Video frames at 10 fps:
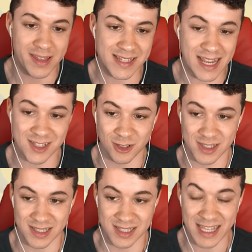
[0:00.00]
the text
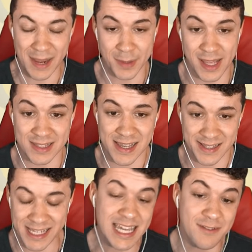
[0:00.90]
looks in this game, that that
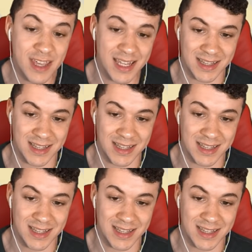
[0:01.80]
said TV